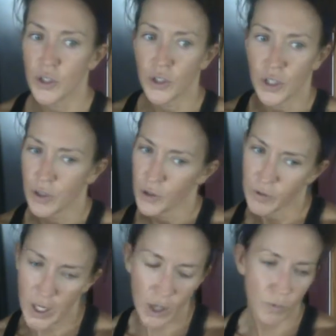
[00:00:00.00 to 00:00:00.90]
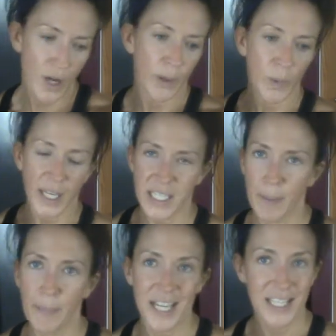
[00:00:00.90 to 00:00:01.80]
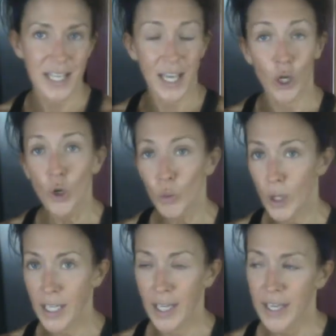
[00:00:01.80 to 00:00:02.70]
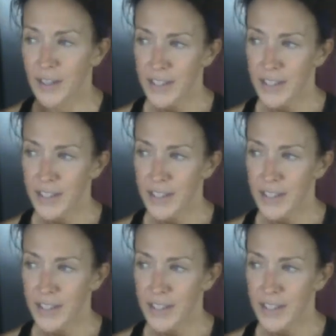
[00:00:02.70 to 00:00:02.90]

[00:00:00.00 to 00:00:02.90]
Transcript: you know you've got to run. Running's the best thing. Running.